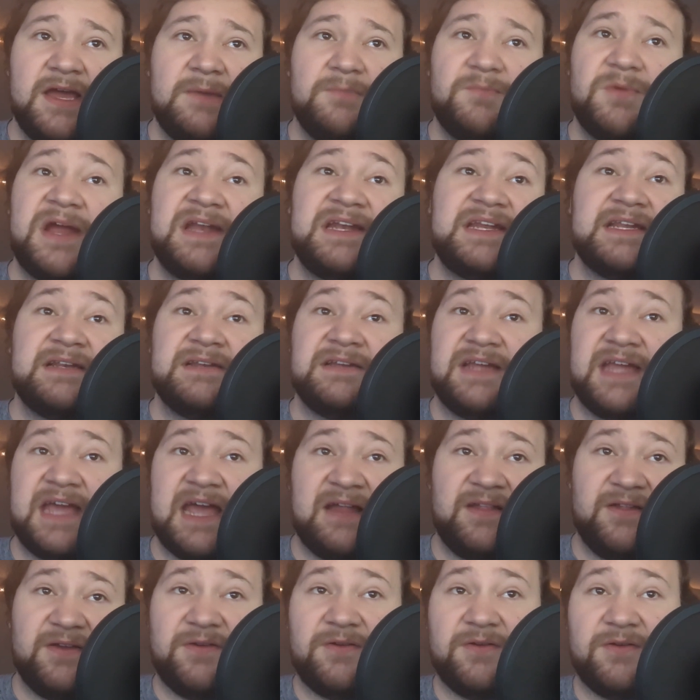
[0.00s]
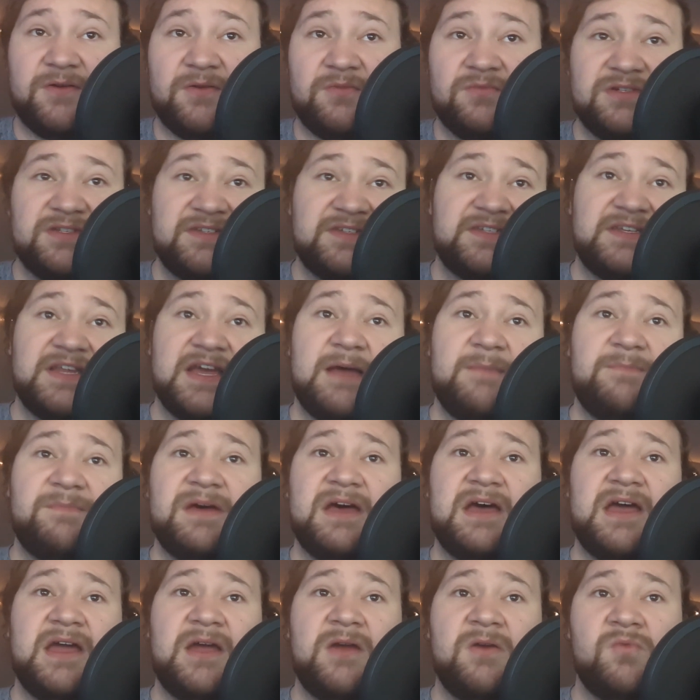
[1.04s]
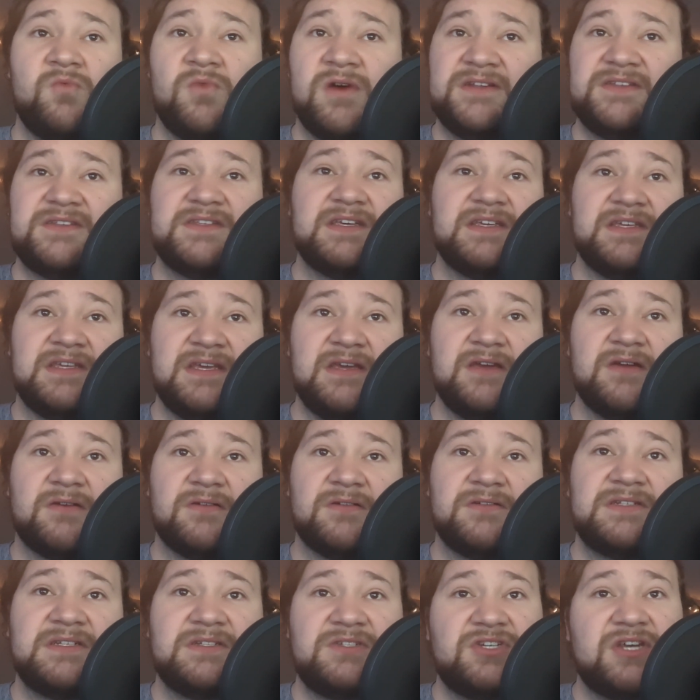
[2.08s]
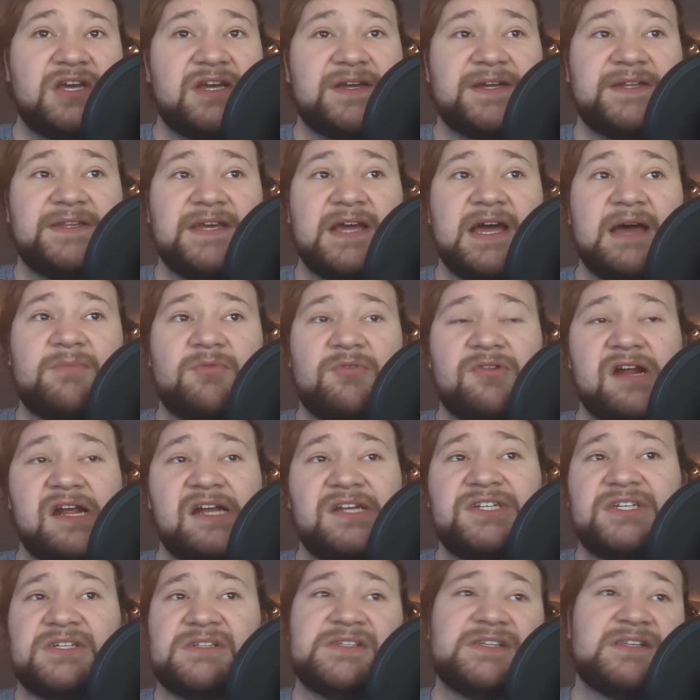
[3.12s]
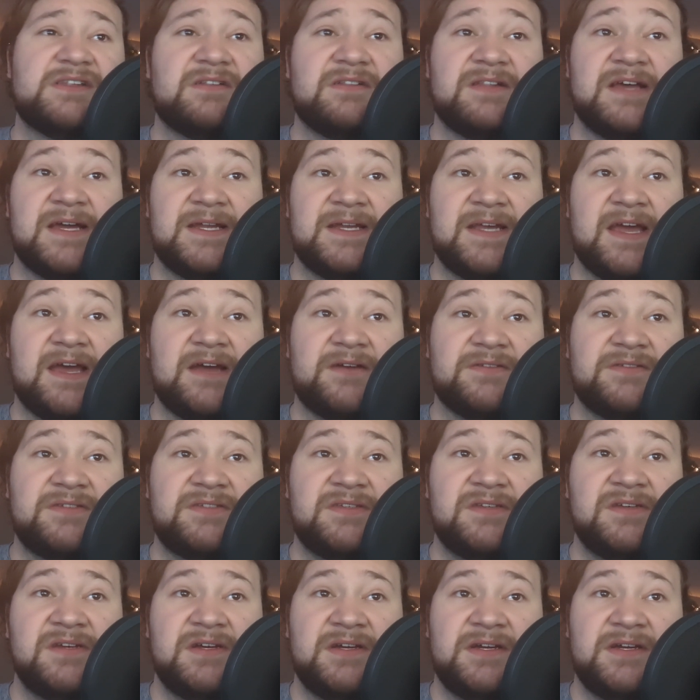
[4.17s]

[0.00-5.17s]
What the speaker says: Brendan Gallagher would stop by once a year to check on the operations of the lighthouse,